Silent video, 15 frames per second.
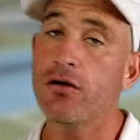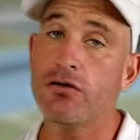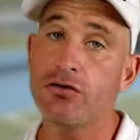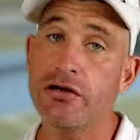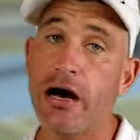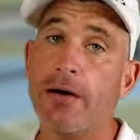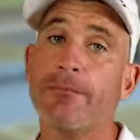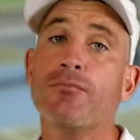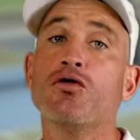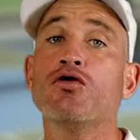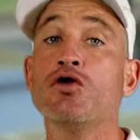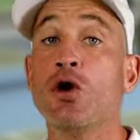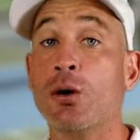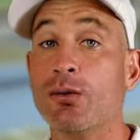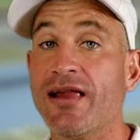No,
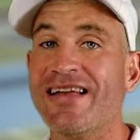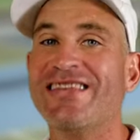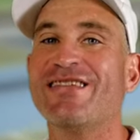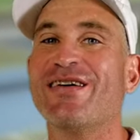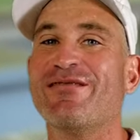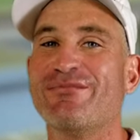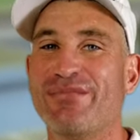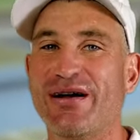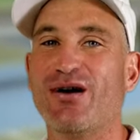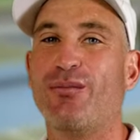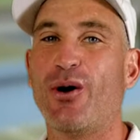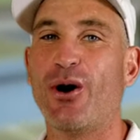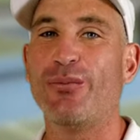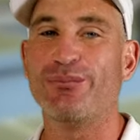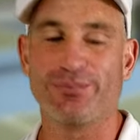no let serve and
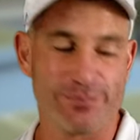pickleball.